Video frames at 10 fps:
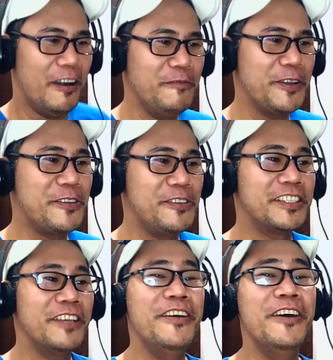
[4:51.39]
Oh my
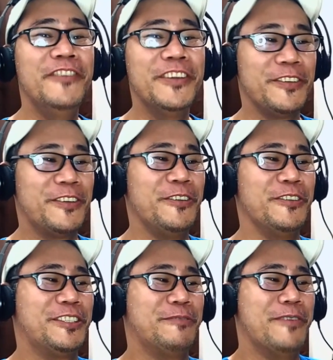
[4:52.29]
goodness, I'm having
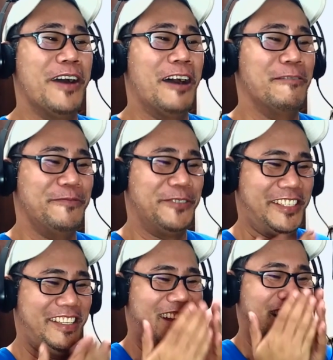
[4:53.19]

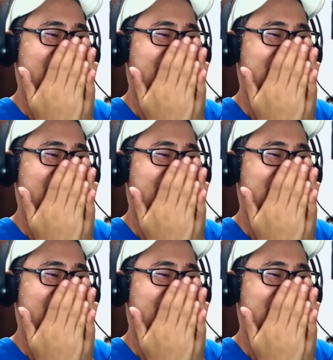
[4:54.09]
goosebumps.